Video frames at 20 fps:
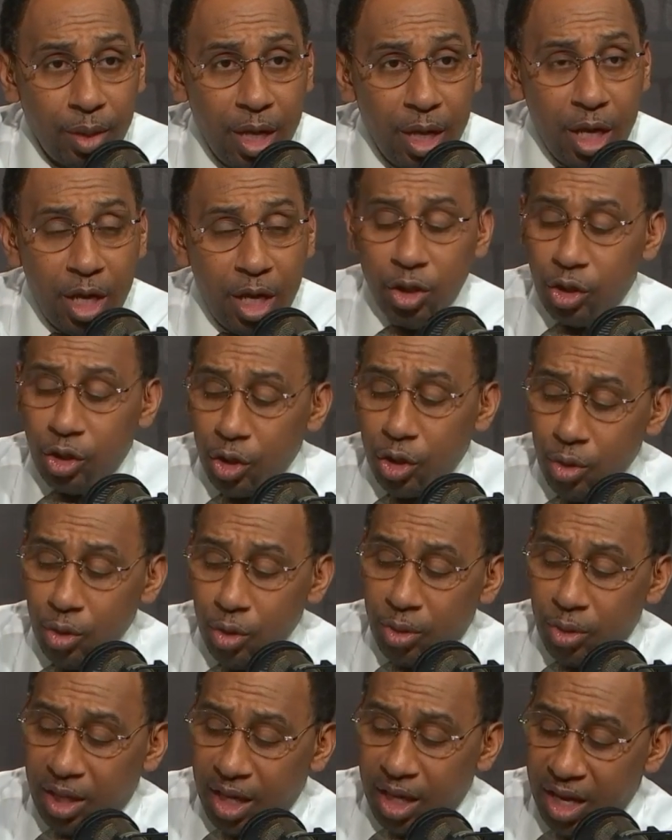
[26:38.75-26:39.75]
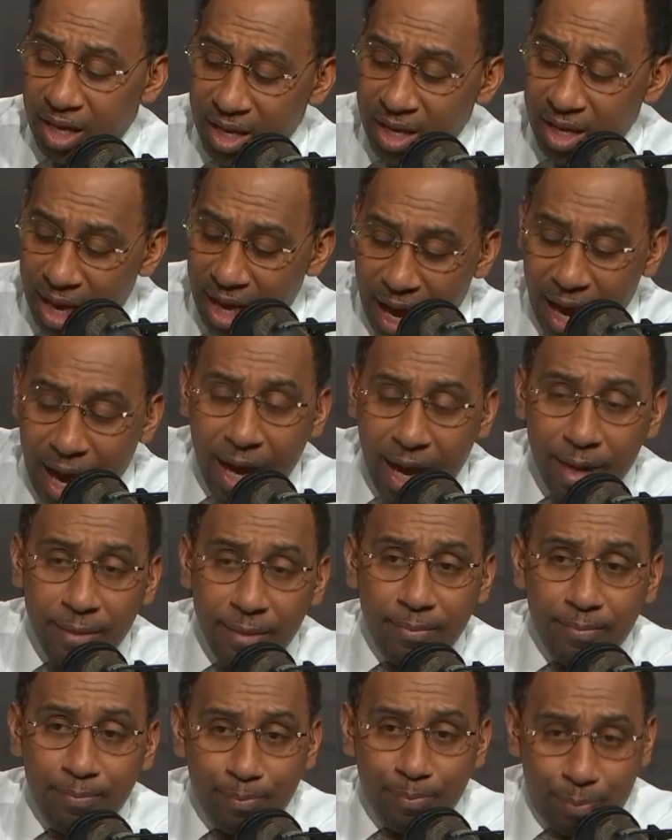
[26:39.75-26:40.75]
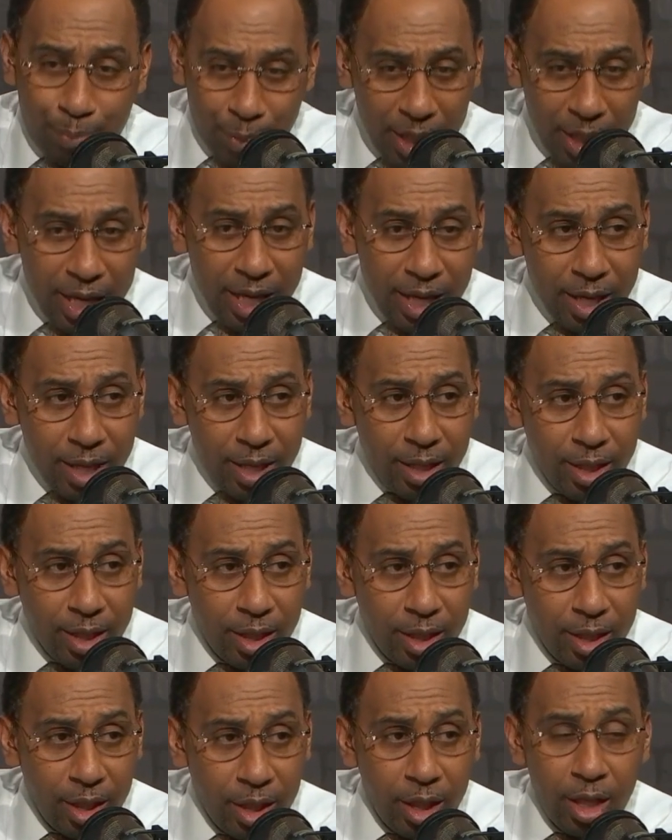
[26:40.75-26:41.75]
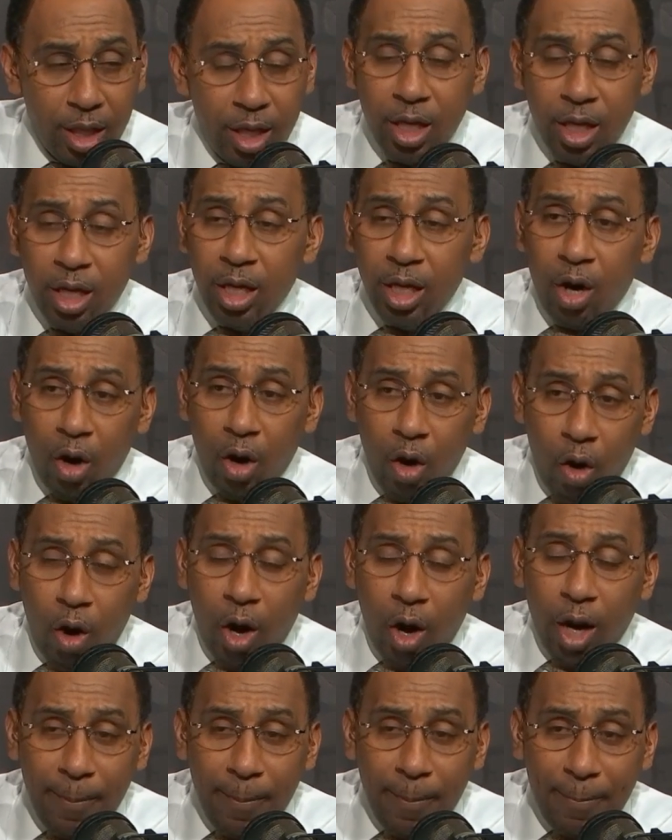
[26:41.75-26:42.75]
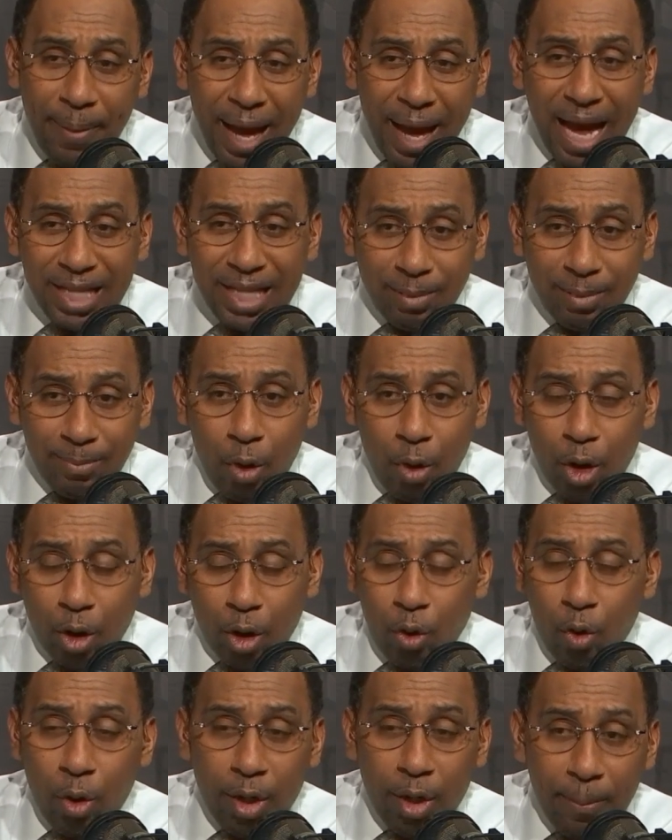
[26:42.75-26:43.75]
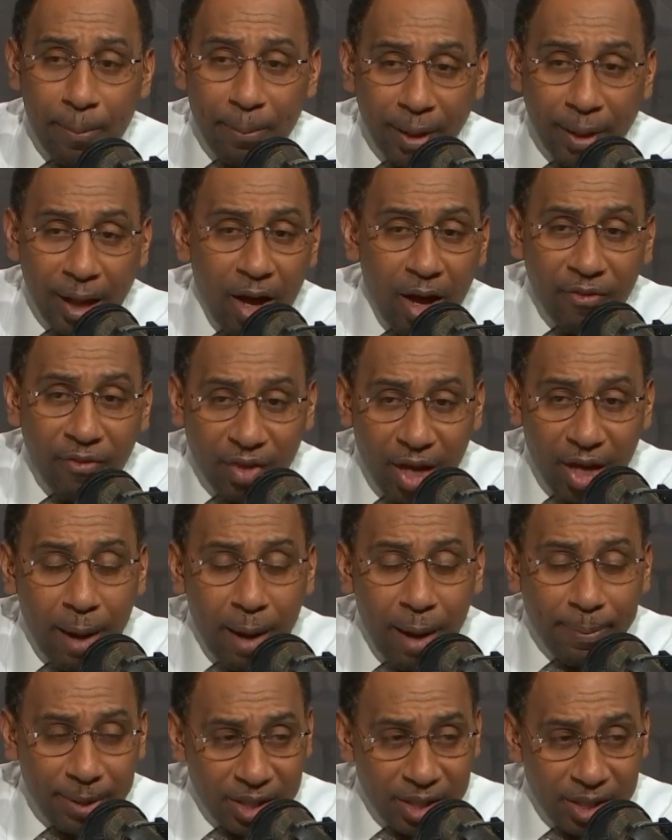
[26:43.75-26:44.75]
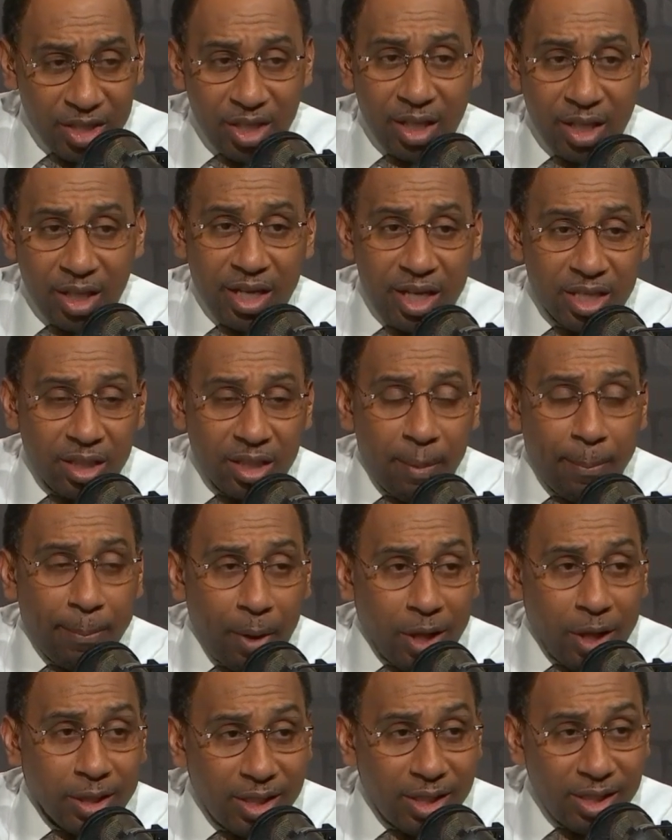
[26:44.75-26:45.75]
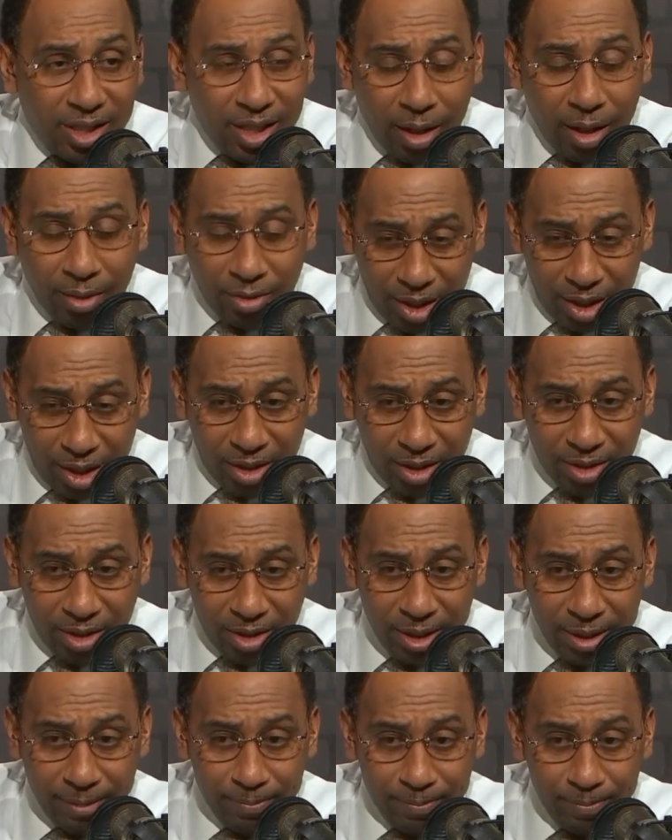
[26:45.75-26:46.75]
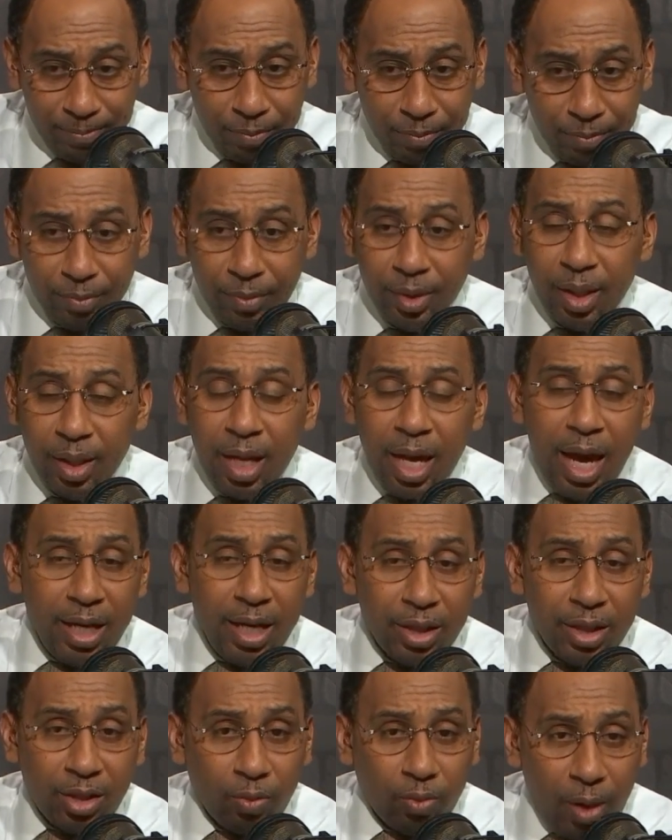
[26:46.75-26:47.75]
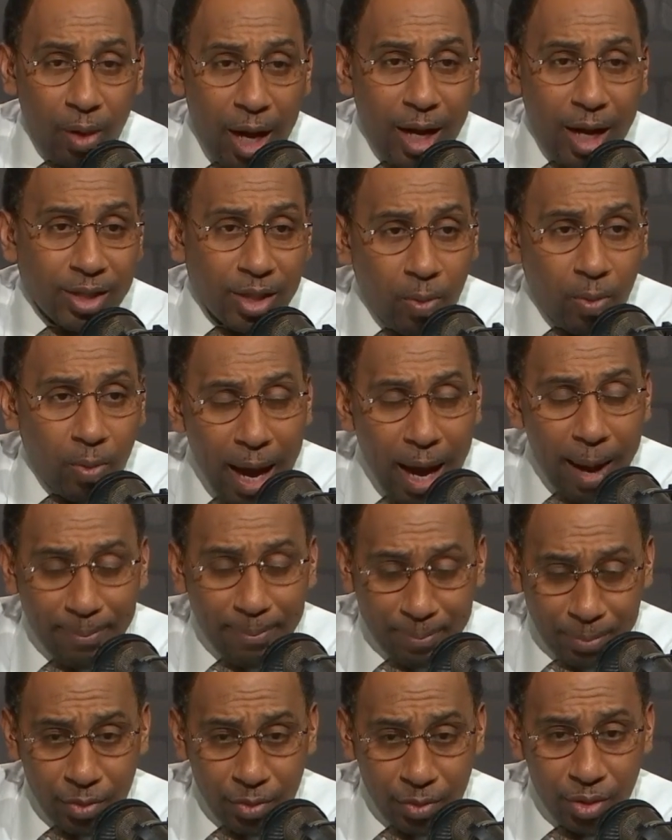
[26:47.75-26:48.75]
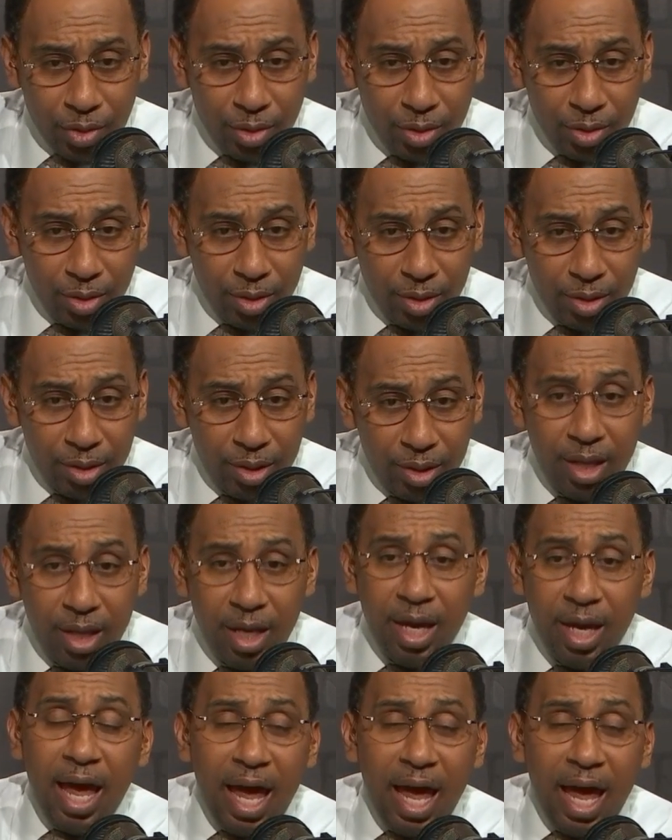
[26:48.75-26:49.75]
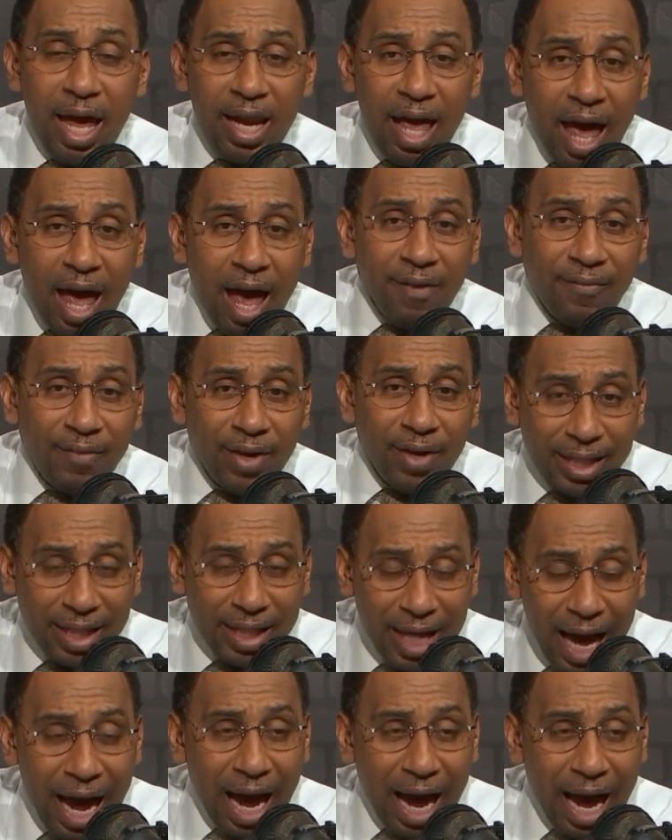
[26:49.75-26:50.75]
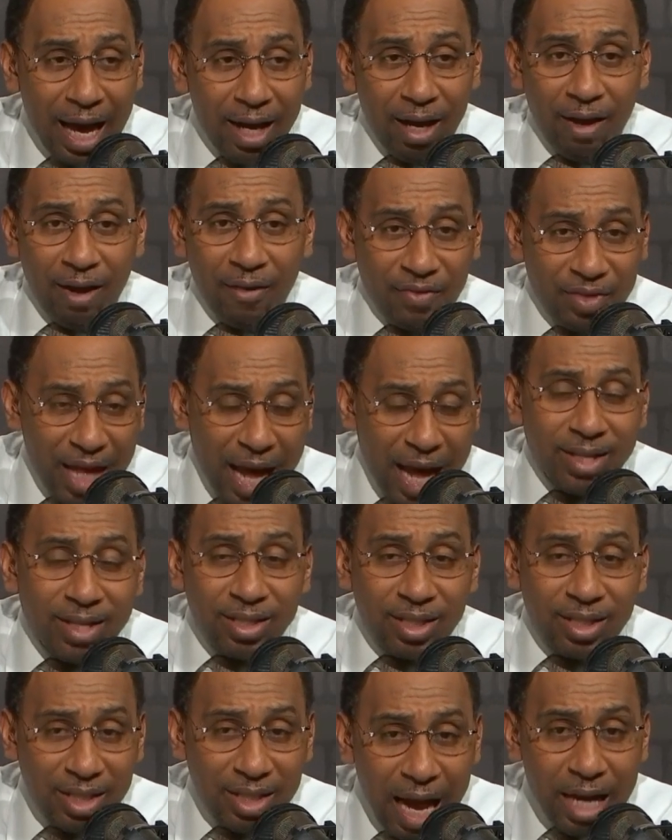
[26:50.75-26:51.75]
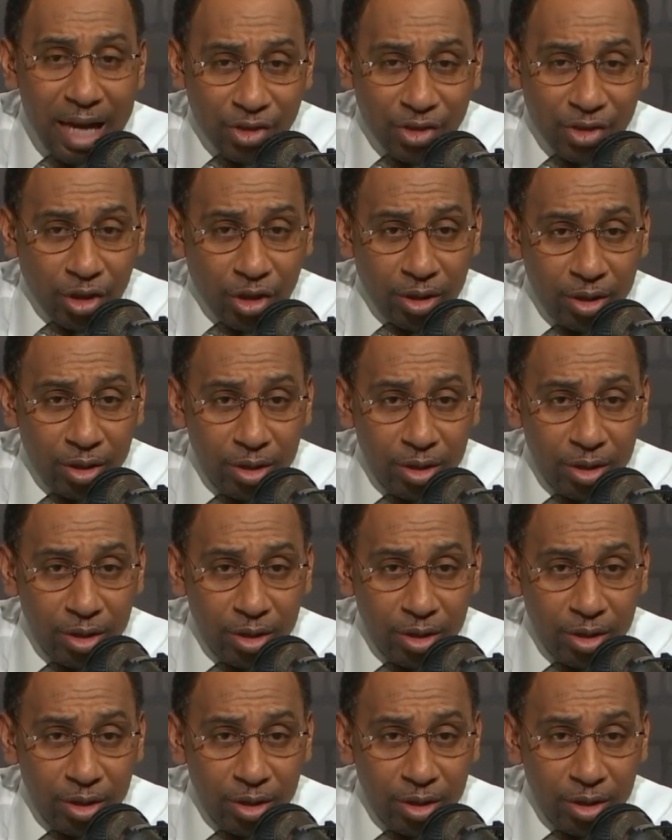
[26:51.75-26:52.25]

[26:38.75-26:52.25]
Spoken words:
You cannot be on the basketball court in playoff competition against the Boston Celtics and the Toronto Raptors and have a guy of that stature